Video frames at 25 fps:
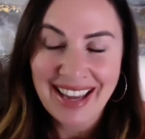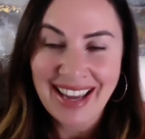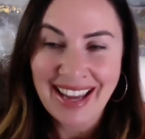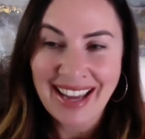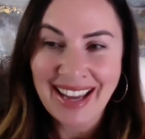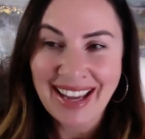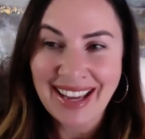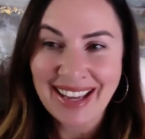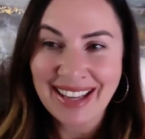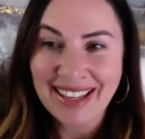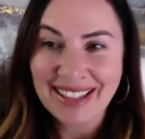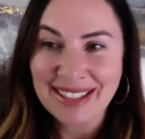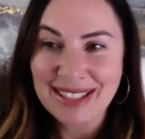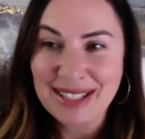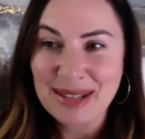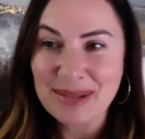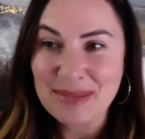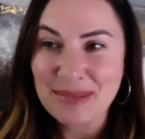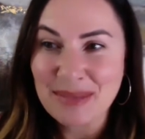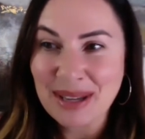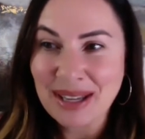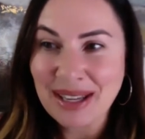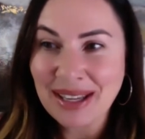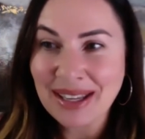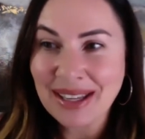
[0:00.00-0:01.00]
And to
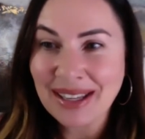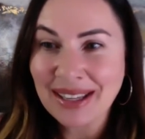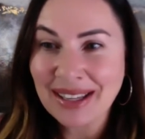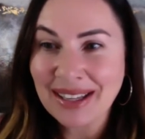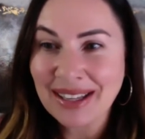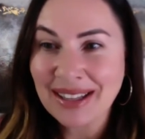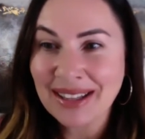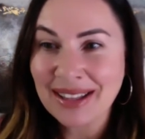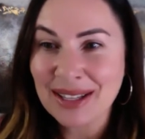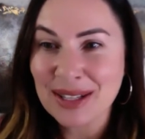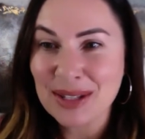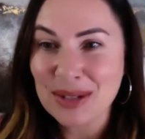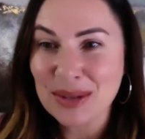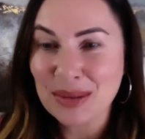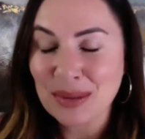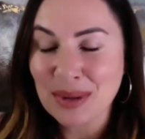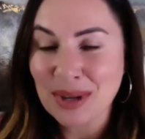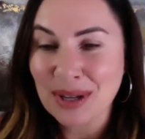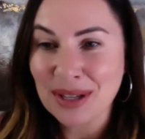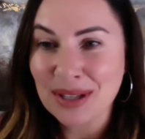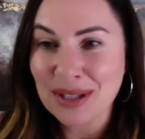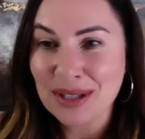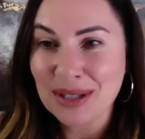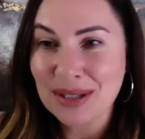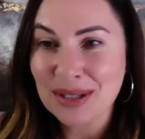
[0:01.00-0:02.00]
me, this
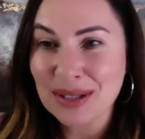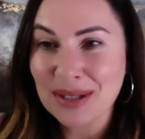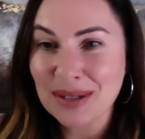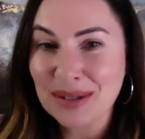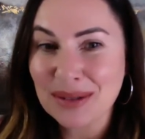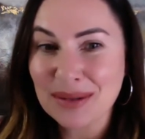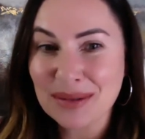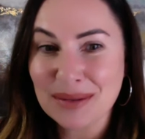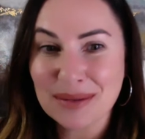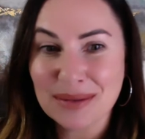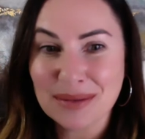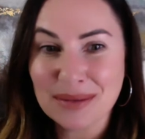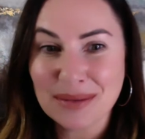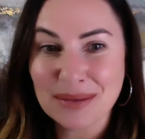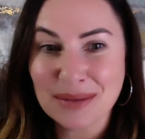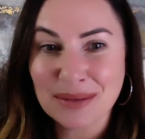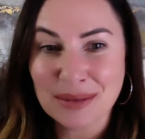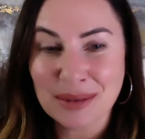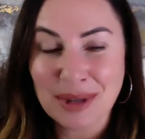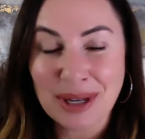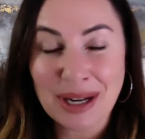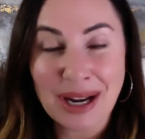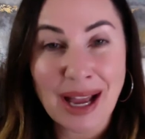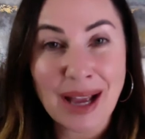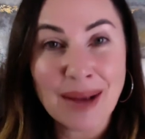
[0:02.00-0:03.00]
was
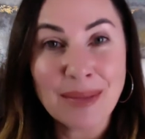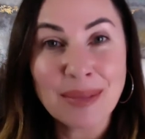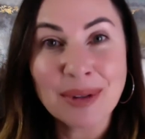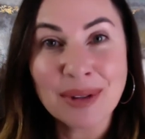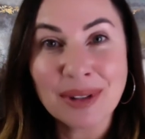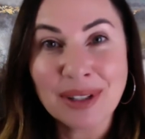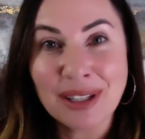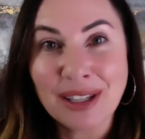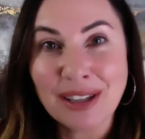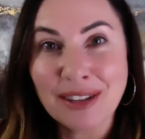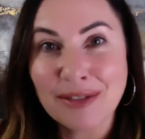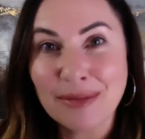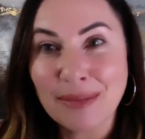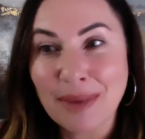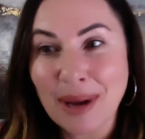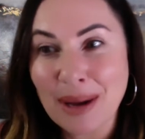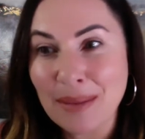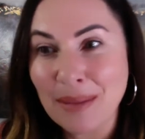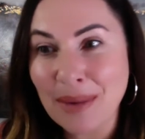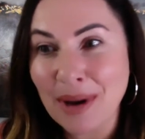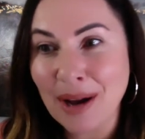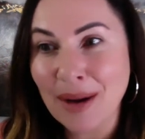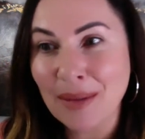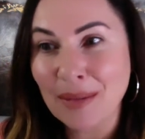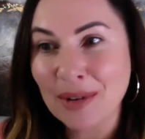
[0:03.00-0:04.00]
what I believe my
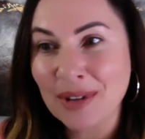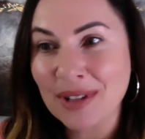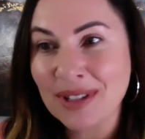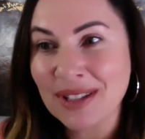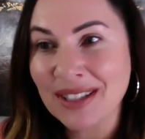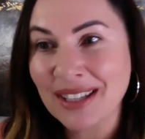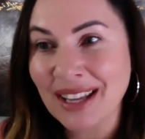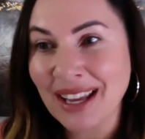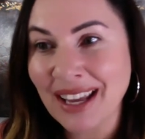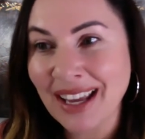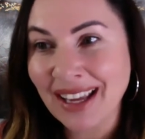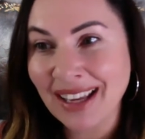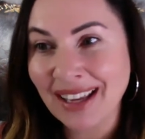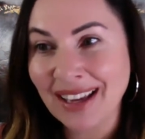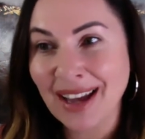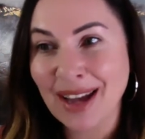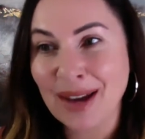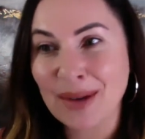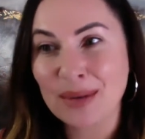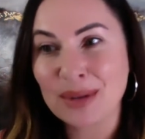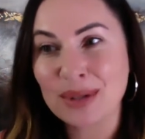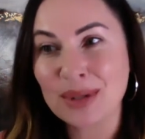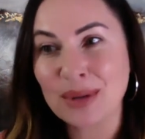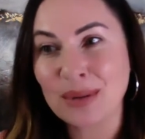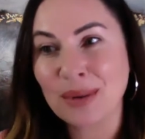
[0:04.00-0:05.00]
mom was saying.
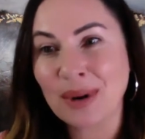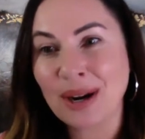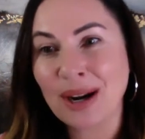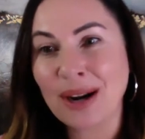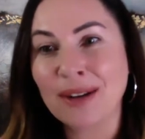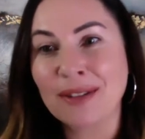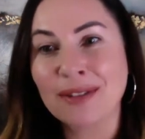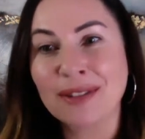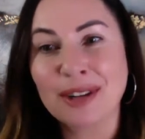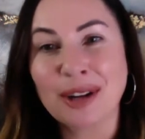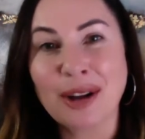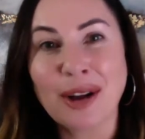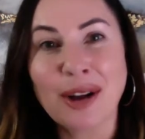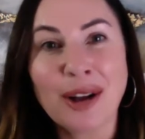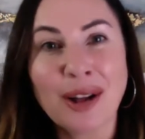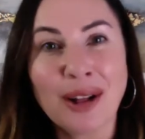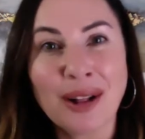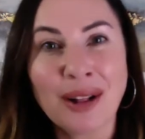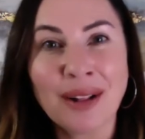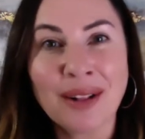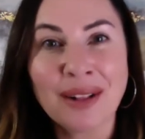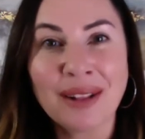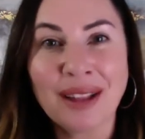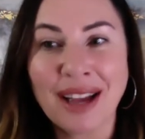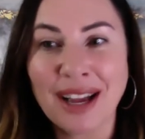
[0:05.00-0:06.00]
I was aware of it
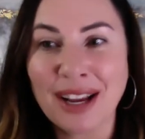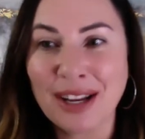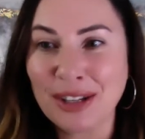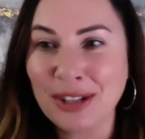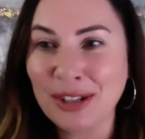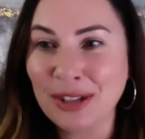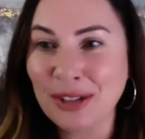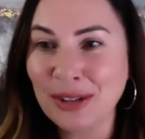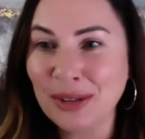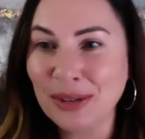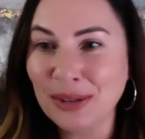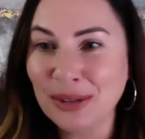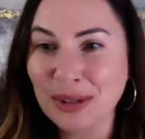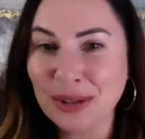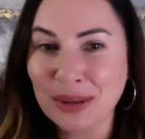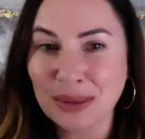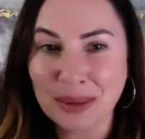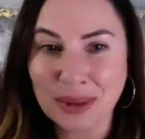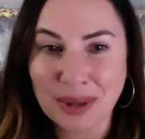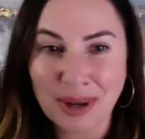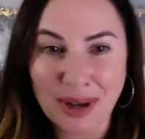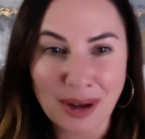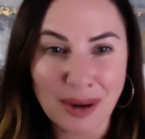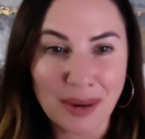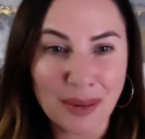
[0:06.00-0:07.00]
all. I knew you
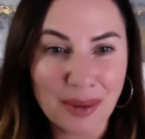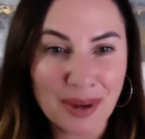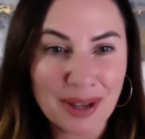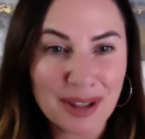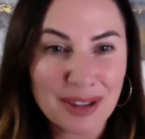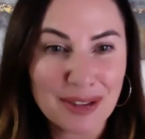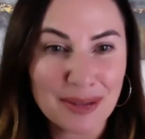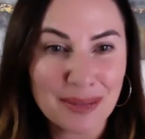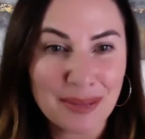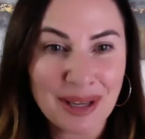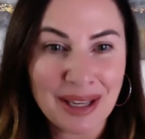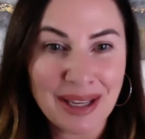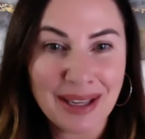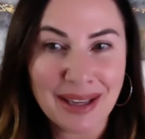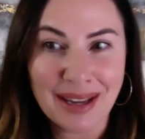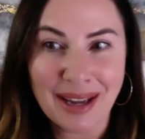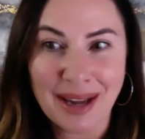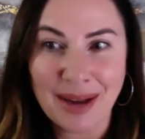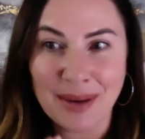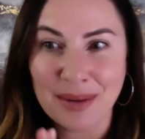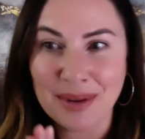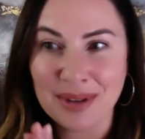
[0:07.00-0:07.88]
were all with me.